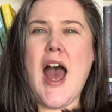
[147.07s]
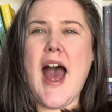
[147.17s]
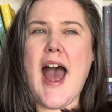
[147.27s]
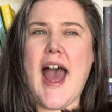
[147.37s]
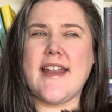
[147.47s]

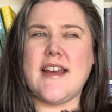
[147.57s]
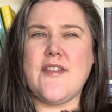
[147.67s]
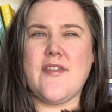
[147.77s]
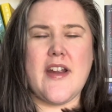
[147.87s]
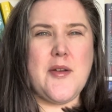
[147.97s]
and I
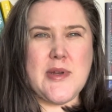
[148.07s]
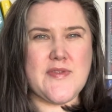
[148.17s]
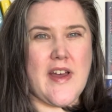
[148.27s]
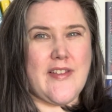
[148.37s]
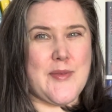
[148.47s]
very much
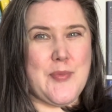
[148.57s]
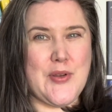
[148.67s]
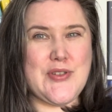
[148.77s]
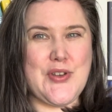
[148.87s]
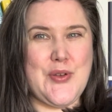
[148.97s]
felt that
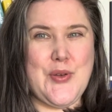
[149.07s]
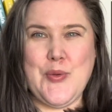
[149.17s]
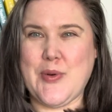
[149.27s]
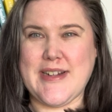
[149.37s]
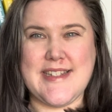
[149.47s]
book 2
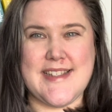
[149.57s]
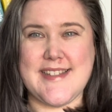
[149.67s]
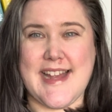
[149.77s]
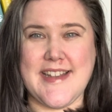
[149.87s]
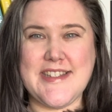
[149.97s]
worked as a
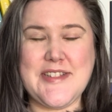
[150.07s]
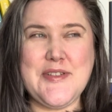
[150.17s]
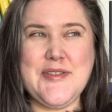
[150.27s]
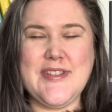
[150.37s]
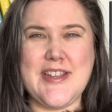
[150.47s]

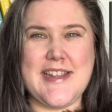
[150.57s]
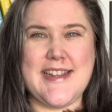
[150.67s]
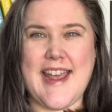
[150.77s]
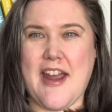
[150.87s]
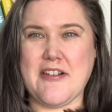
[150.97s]
standalone. The
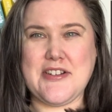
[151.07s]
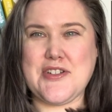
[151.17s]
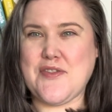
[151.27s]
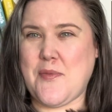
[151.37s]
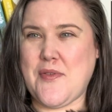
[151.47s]

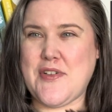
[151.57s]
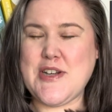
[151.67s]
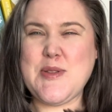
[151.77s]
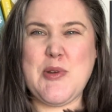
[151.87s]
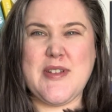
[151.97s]
characters from the
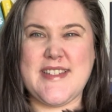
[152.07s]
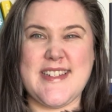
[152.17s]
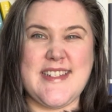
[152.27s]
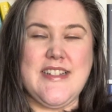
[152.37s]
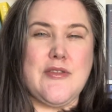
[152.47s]
first book
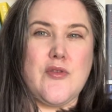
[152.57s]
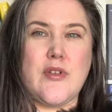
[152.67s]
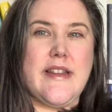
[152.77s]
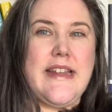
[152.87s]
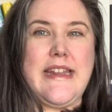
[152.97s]
didn't
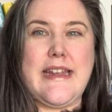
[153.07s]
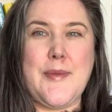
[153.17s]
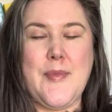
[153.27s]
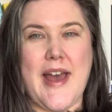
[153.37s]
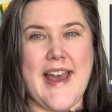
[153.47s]
really
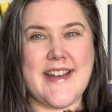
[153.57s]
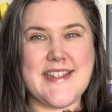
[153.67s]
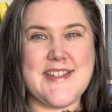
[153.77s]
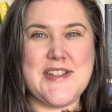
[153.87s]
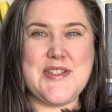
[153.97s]

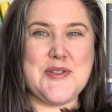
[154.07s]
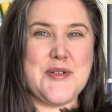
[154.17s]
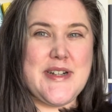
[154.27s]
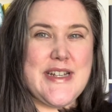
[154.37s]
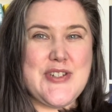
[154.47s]
impact the
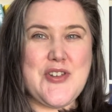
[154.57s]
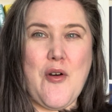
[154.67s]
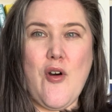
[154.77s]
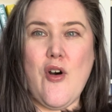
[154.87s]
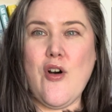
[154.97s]
story at
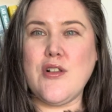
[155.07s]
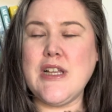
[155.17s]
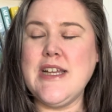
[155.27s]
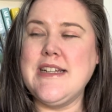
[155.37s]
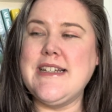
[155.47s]
all.
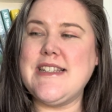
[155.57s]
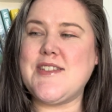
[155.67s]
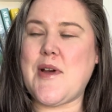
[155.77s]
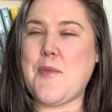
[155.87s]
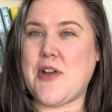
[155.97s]

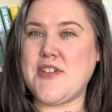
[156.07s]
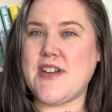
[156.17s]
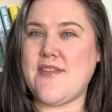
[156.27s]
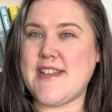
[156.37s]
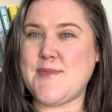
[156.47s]
So I wonder
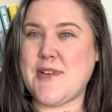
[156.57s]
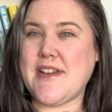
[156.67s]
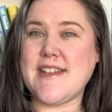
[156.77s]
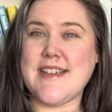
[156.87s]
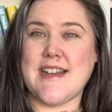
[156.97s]
if this book
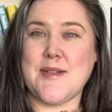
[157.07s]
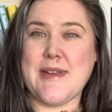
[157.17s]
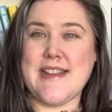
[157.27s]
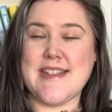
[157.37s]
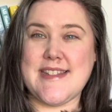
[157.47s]
is going to
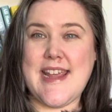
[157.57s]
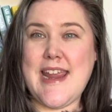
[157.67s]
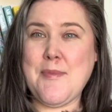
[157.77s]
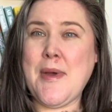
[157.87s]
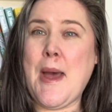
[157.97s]
be the
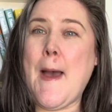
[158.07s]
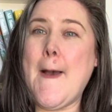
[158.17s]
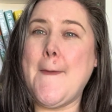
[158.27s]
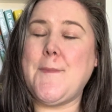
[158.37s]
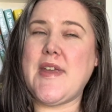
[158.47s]
same,
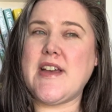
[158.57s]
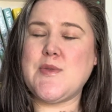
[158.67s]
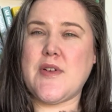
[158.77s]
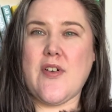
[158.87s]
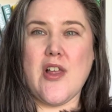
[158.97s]
because
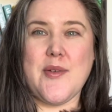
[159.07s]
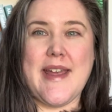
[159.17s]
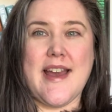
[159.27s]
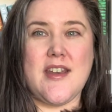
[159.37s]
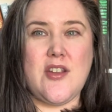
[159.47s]
we're
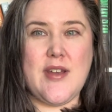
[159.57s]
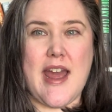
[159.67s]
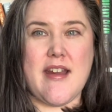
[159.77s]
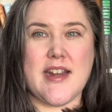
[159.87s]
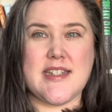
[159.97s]
following a new
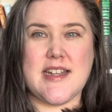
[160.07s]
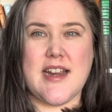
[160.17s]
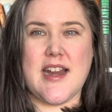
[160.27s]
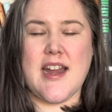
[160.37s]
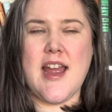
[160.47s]
character